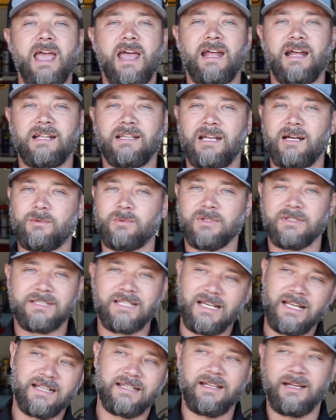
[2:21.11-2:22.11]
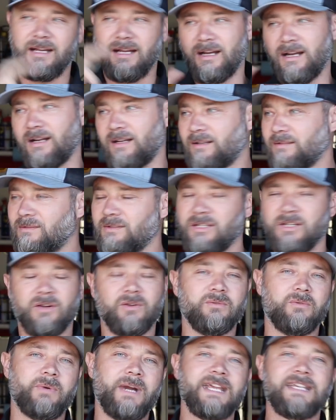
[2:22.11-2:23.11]
and they will select the
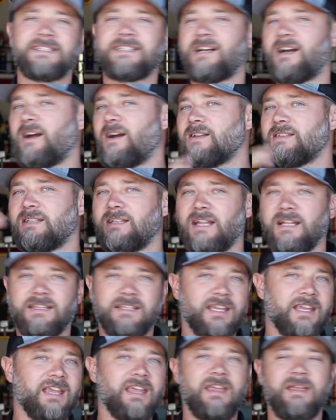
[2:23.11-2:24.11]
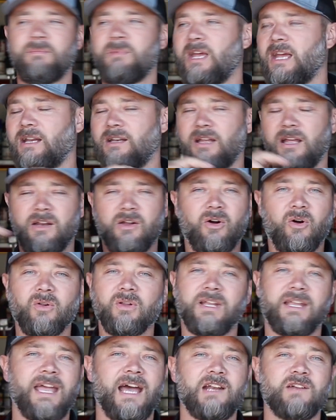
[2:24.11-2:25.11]
racers, the team, and all
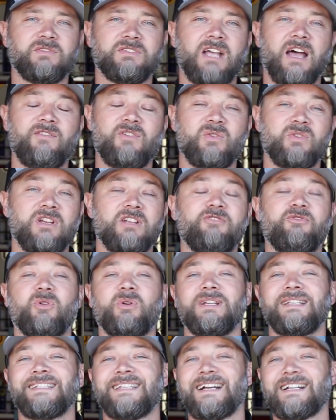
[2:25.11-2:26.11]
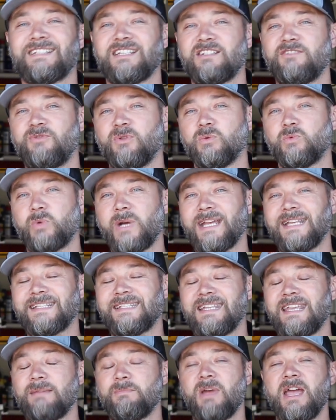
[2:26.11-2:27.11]
the kind of stuff you need for the successful race
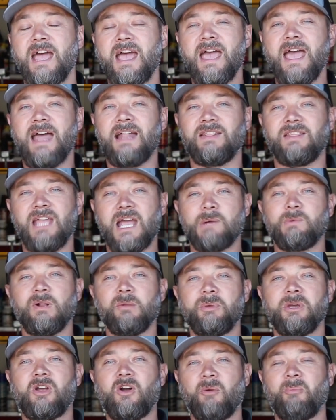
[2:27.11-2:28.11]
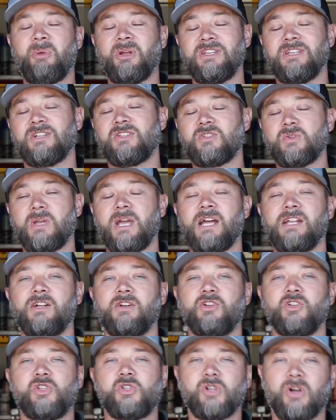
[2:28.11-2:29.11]
team. And they will be competing together,
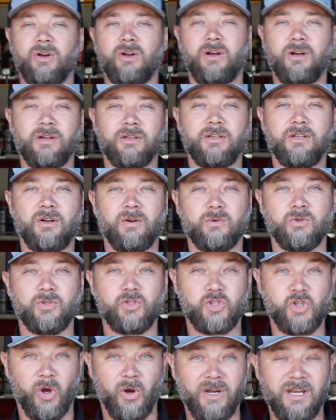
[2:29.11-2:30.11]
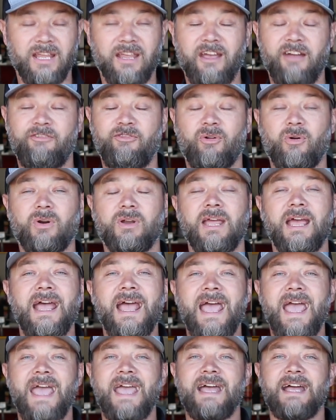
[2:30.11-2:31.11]
joining effort
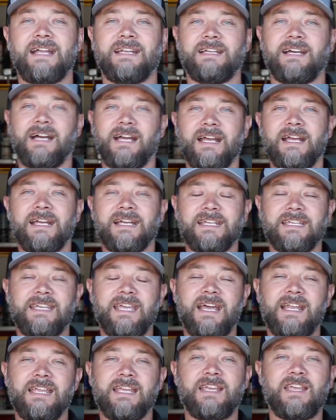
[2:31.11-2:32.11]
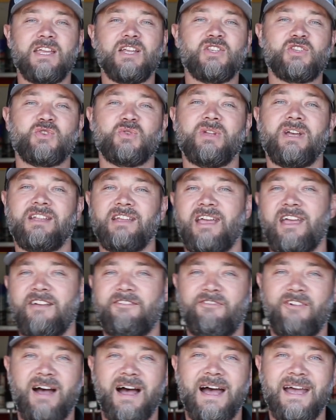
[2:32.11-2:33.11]
and getting into that
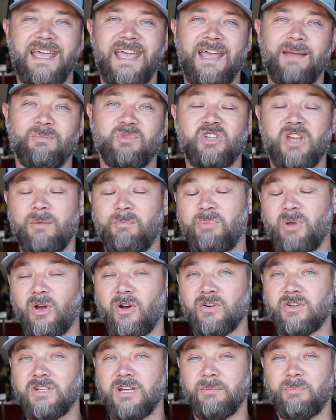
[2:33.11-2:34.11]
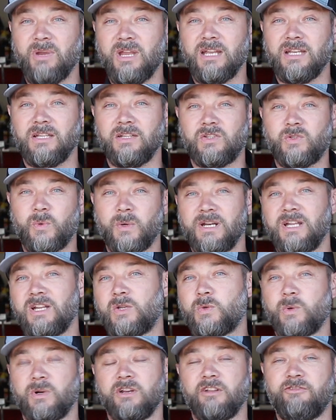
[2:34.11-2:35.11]
FIM championship in
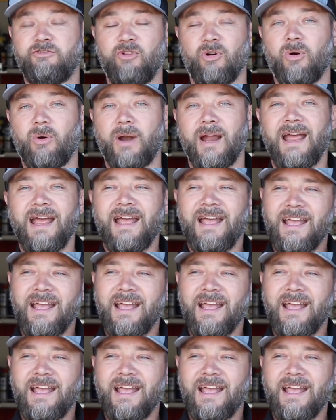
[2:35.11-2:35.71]
2024.